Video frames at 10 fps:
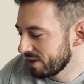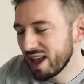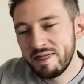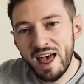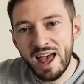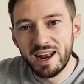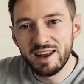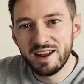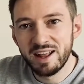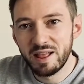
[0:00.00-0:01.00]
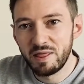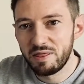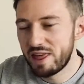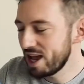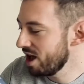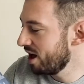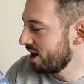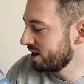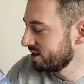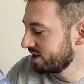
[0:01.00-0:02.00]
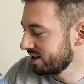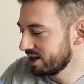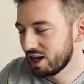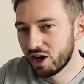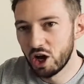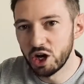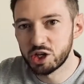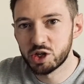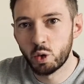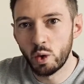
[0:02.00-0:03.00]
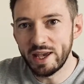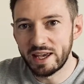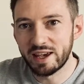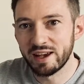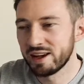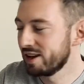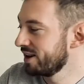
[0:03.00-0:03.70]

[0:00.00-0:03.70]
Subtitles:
And then they heard a squeak.